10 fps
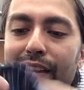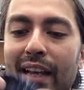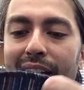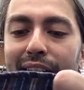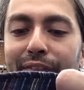I
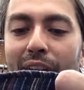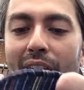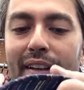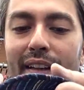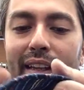tend to
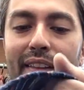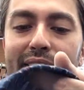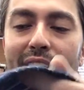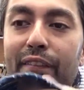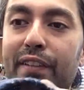find like
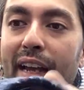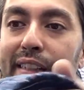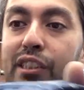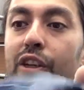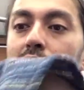this kind of
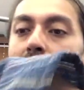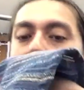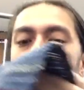texture,